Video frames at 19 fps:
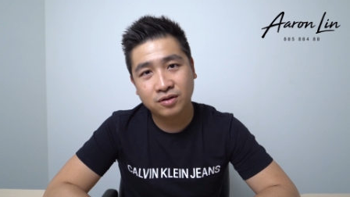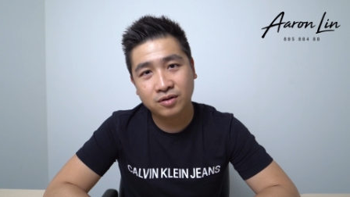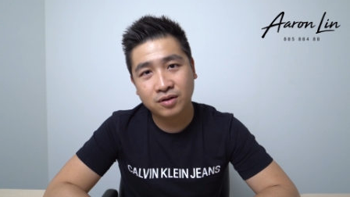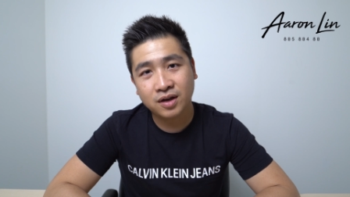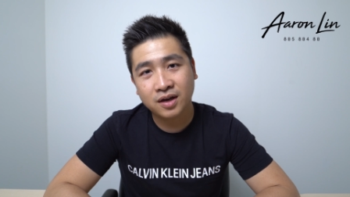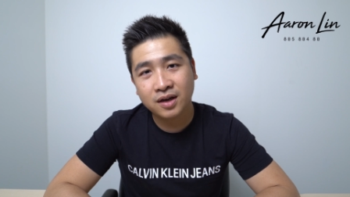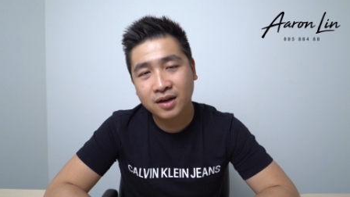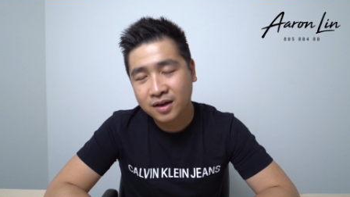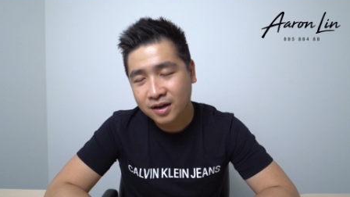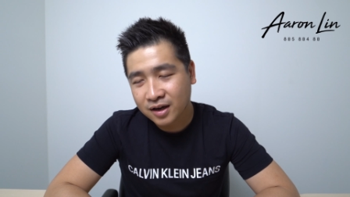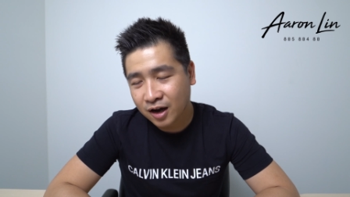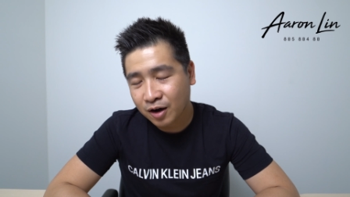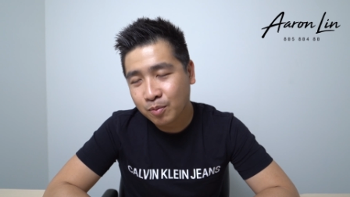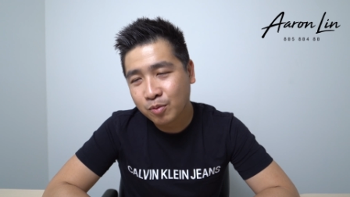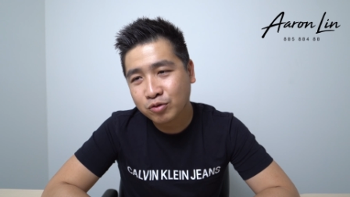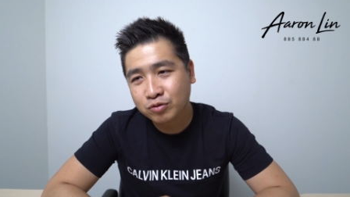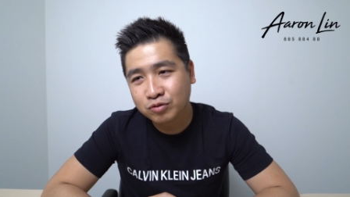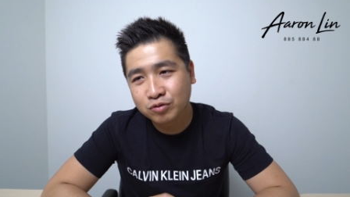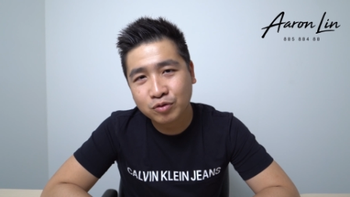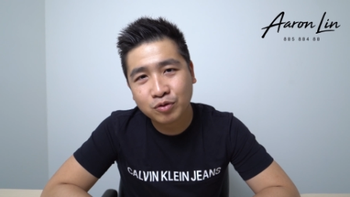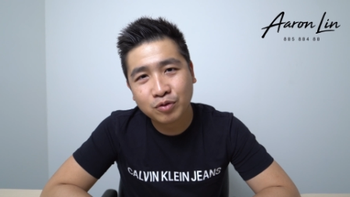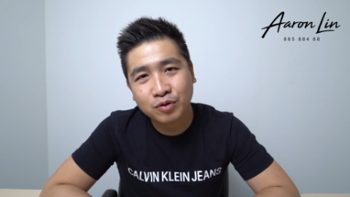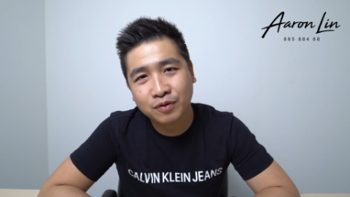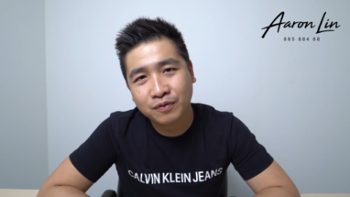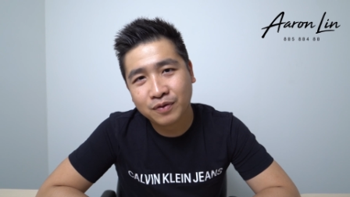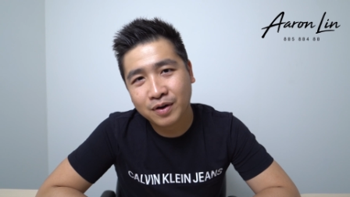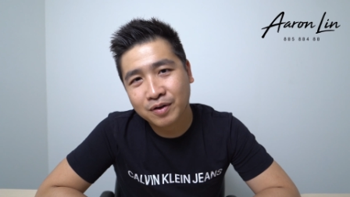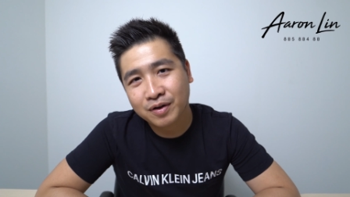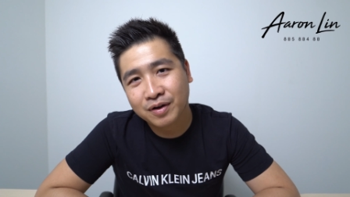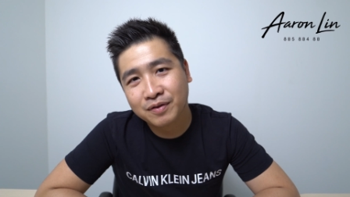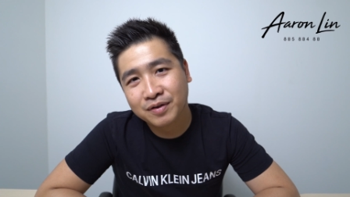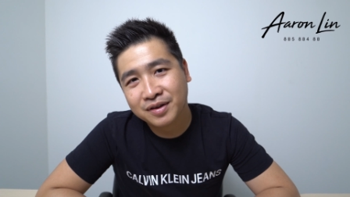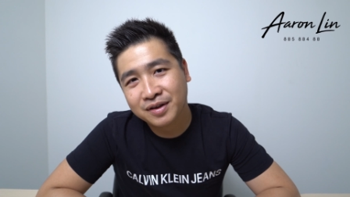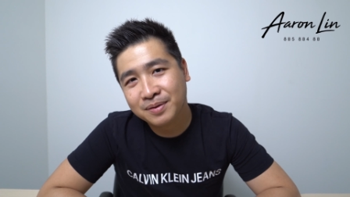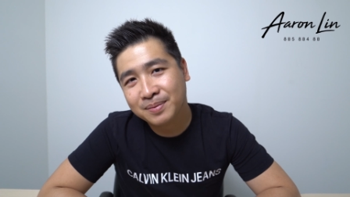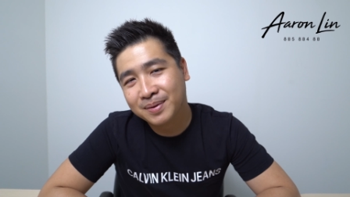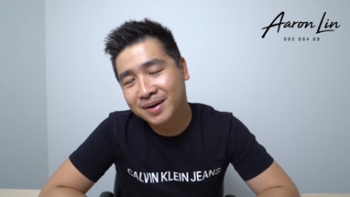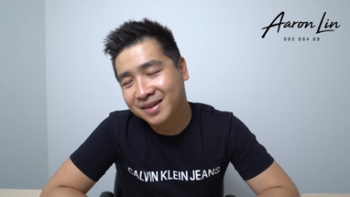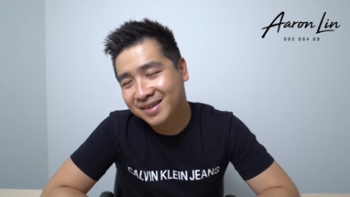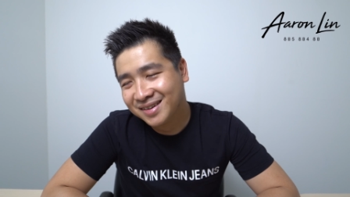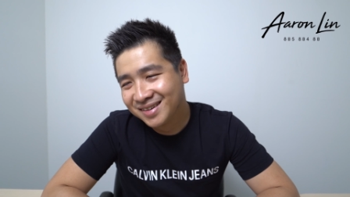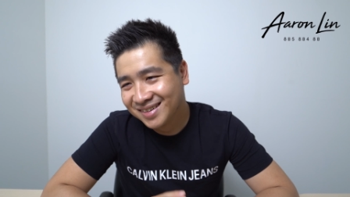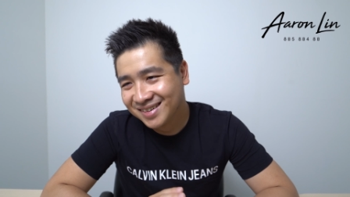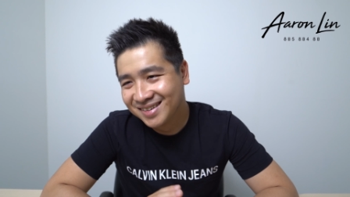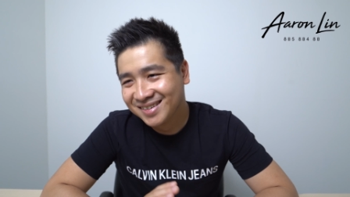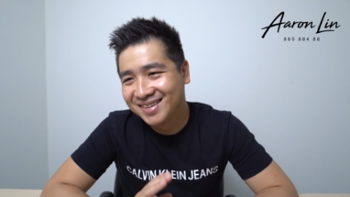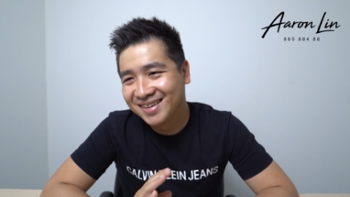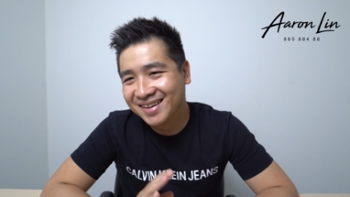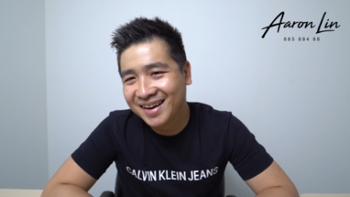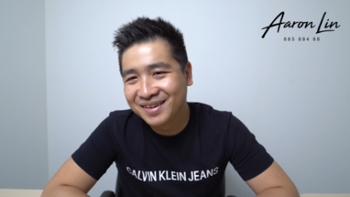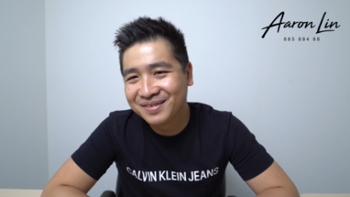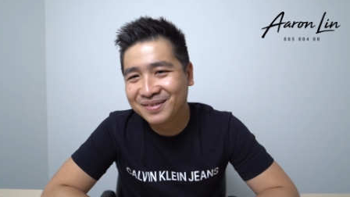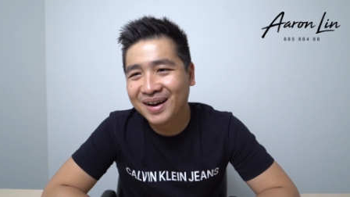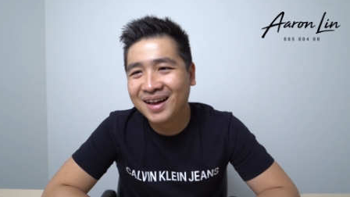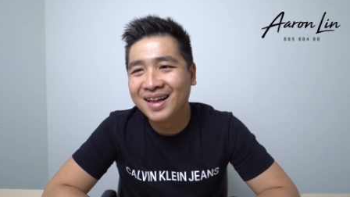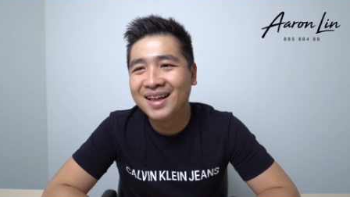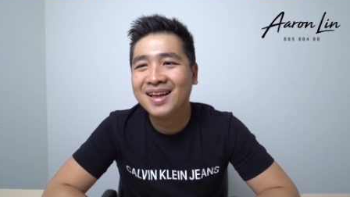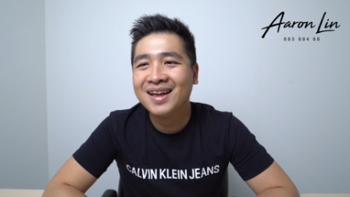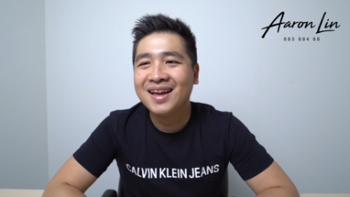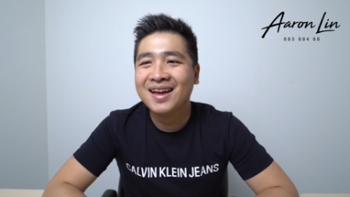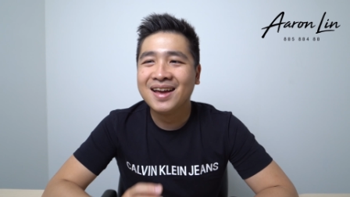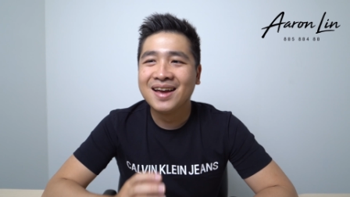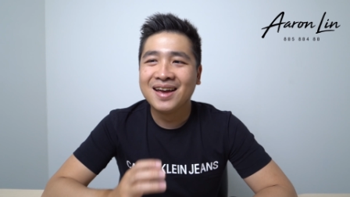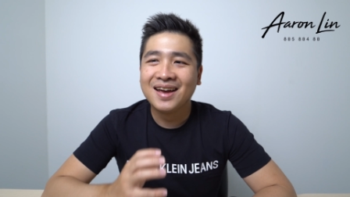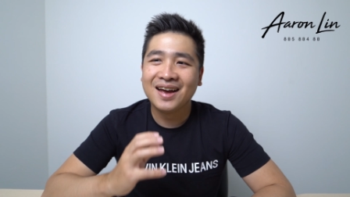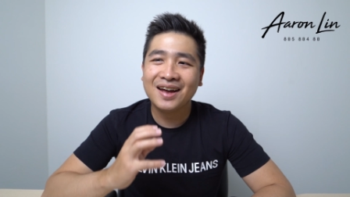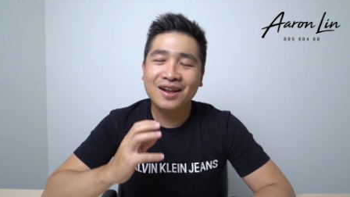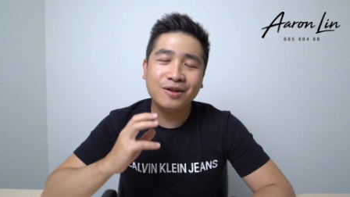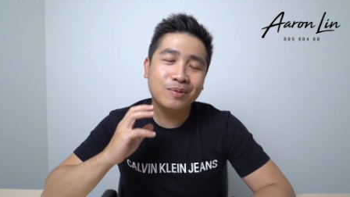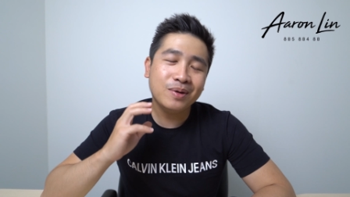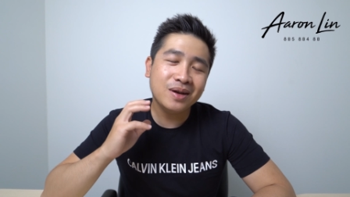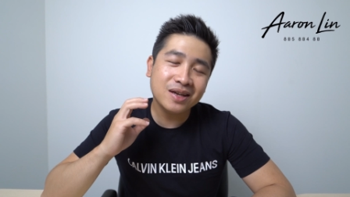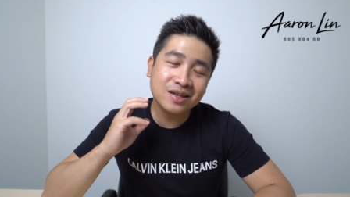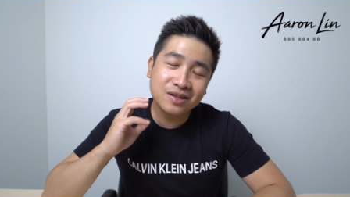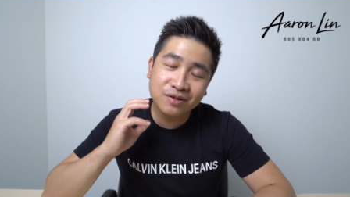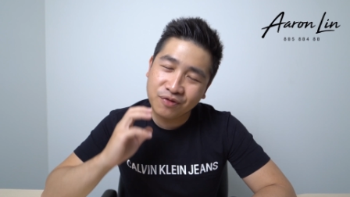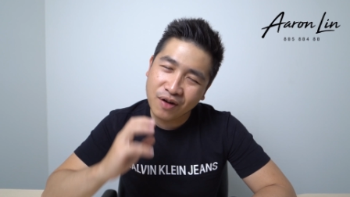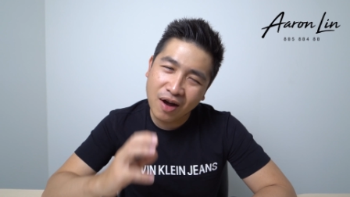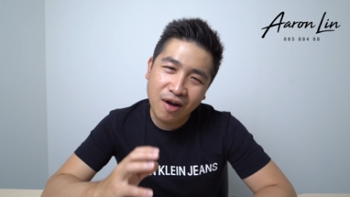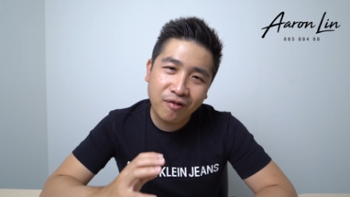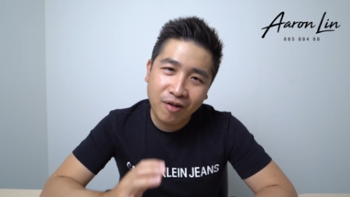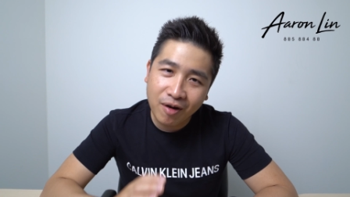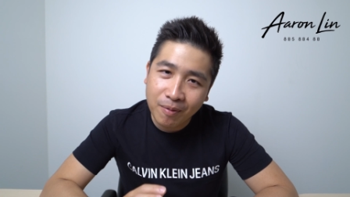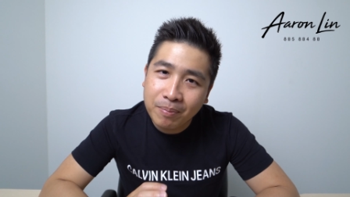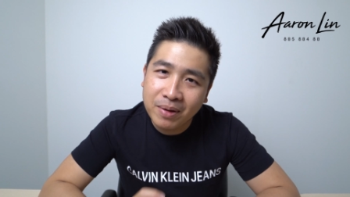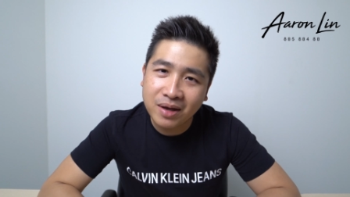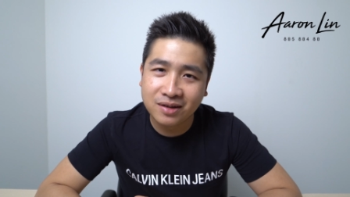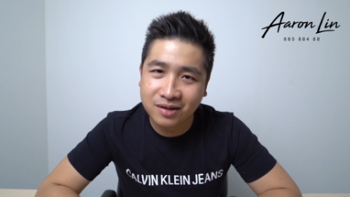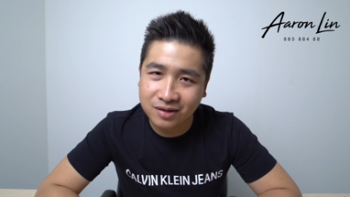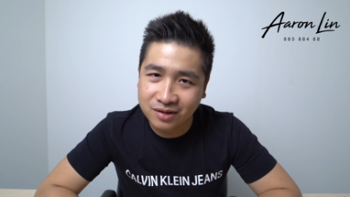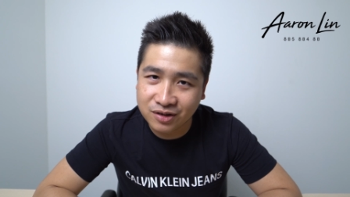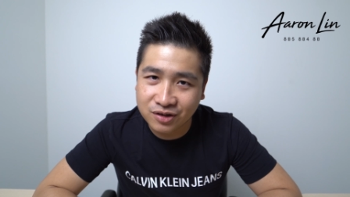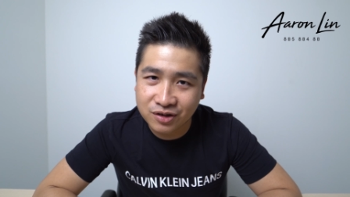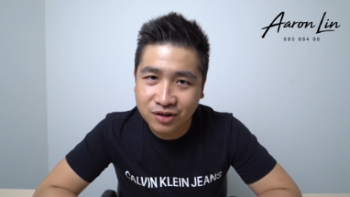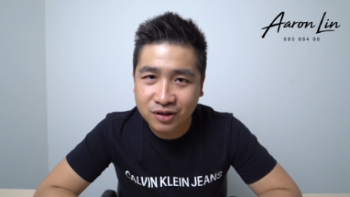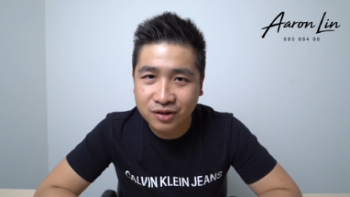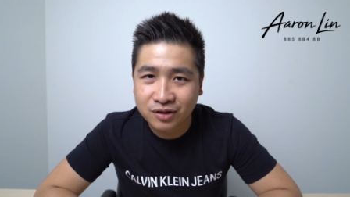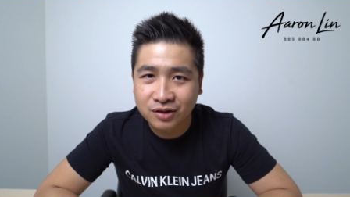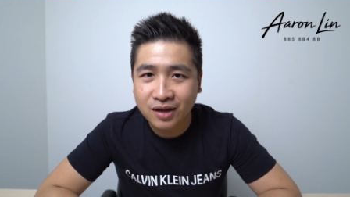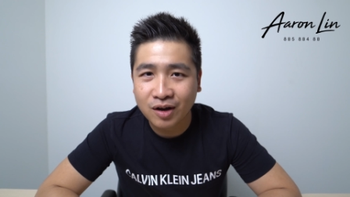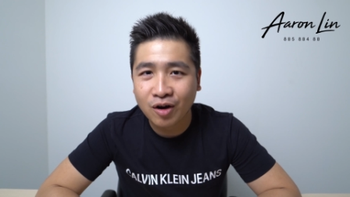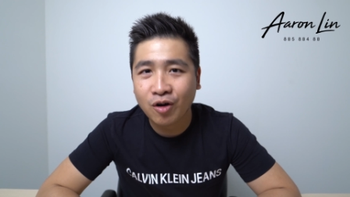Okay, I almost go about vulgarity, but yeah, but anyway, it's a very big decision.